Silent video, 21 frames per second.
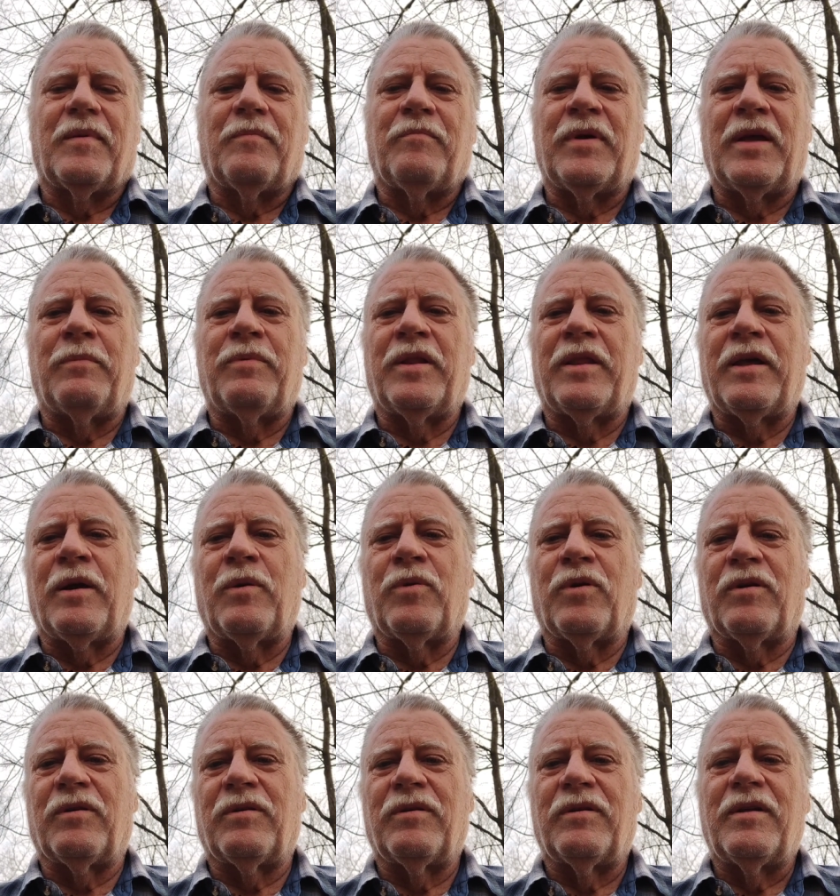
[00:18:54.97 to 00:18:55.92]
Maybe they
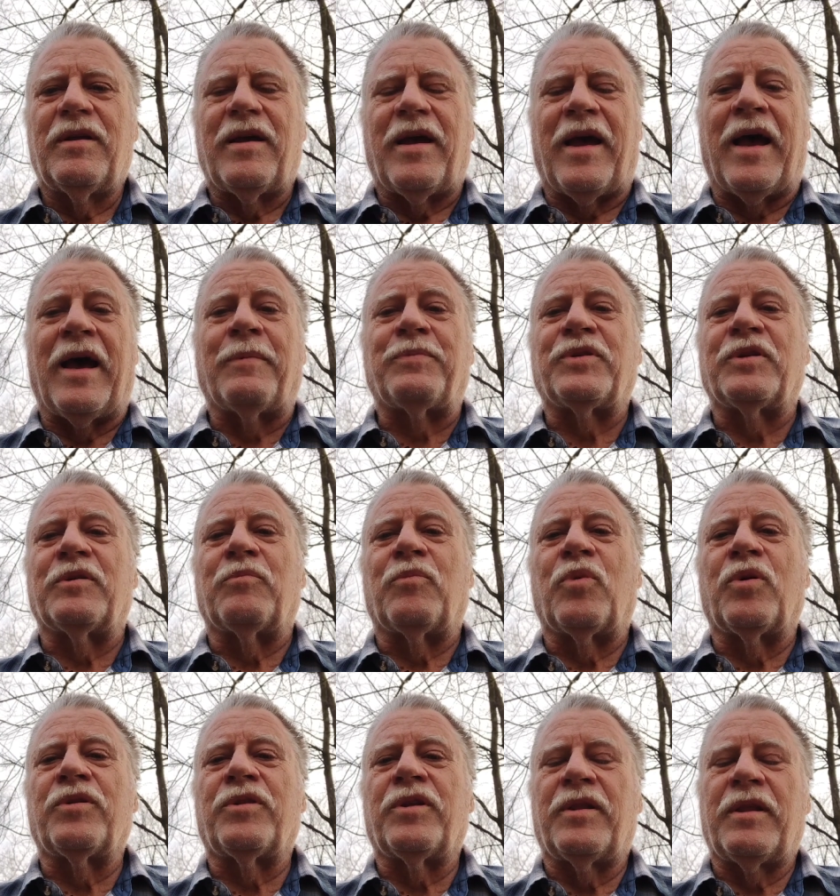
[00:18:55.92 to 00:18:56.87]
were absent
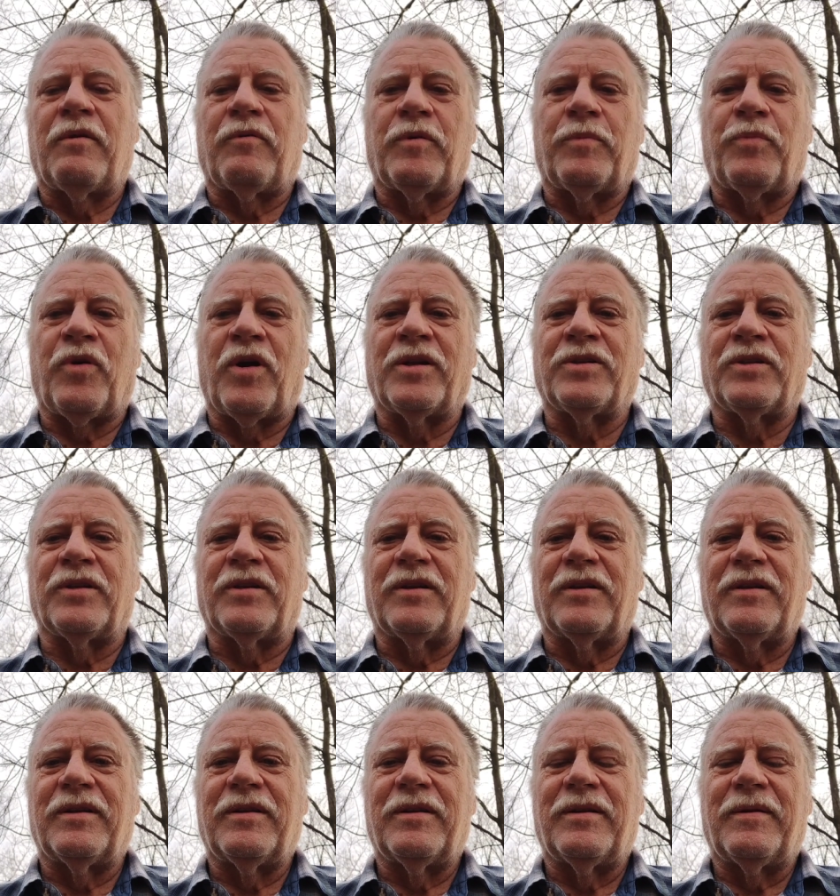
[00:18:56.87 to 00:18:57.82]
more than they were present.
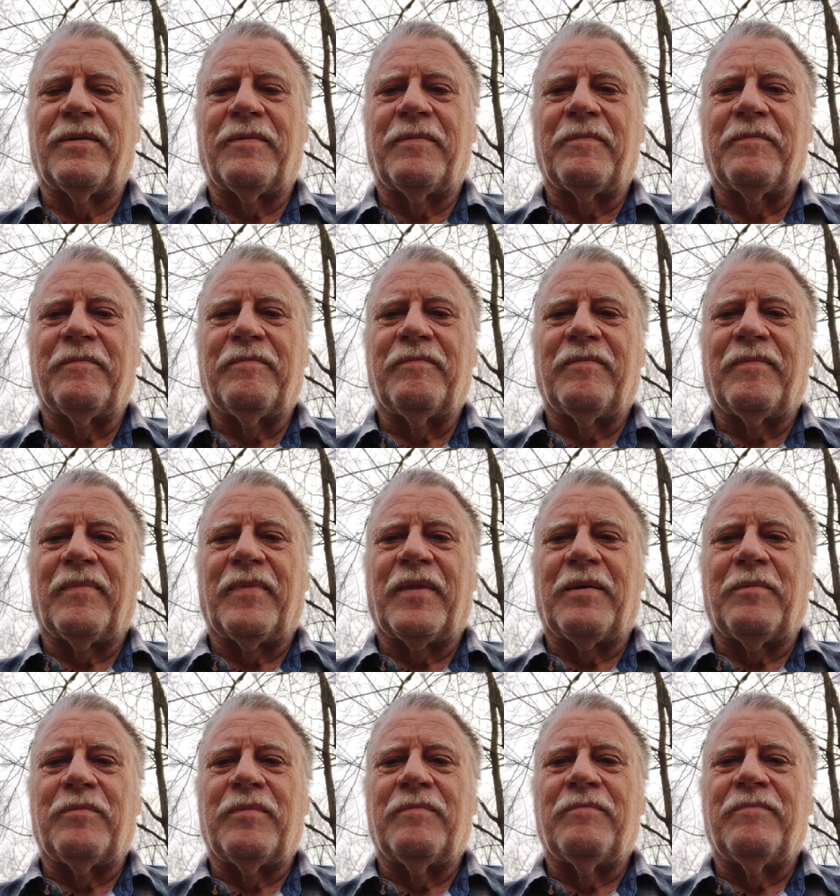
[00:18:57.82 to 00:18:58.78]

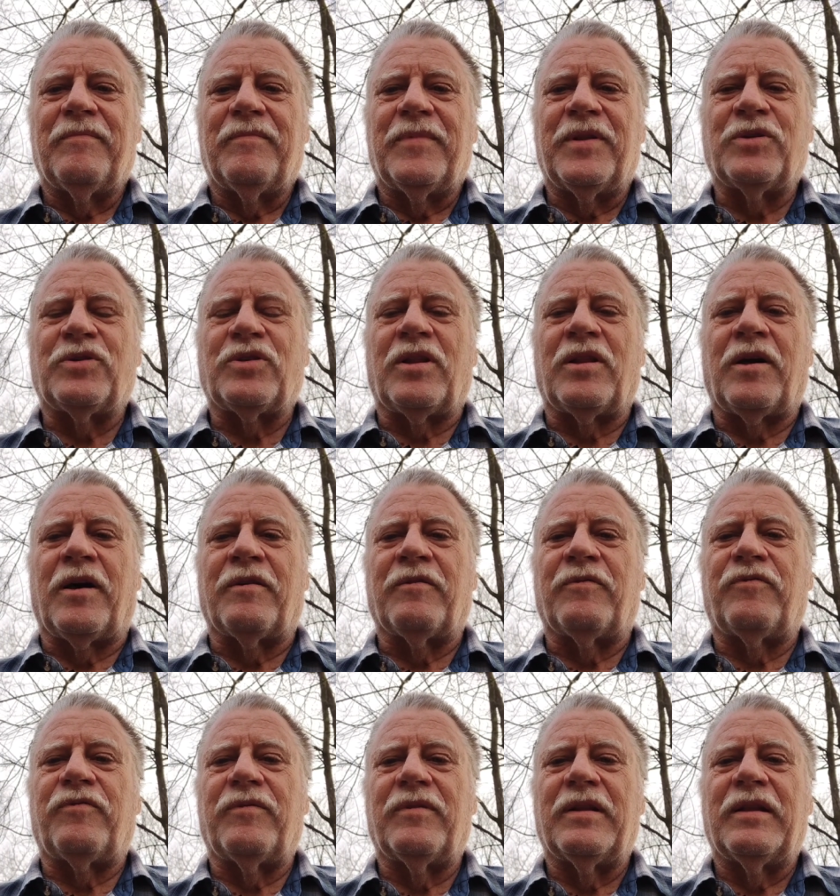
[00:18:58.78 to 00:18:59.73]
There's a lot
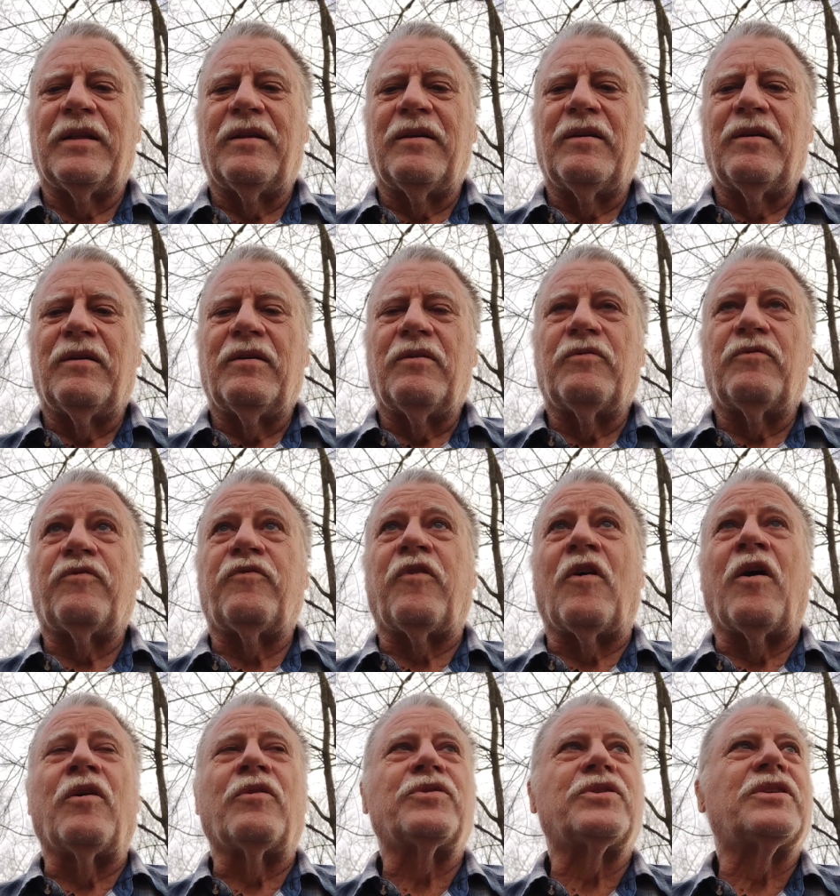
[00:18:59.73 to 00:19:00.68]
of
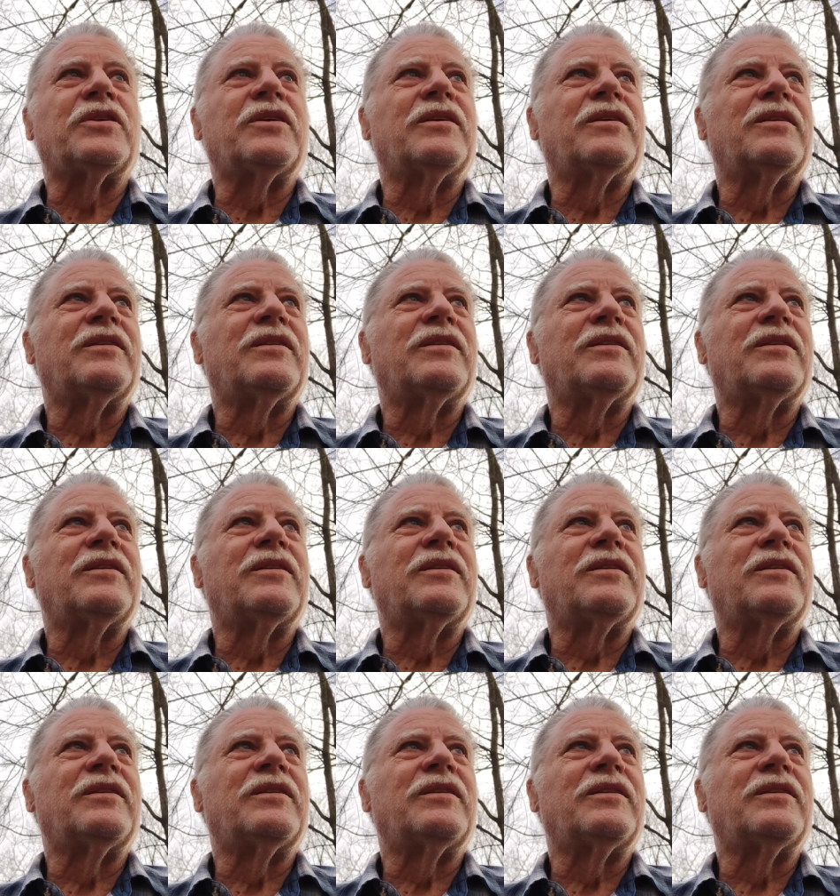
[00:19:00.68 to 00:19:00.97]
false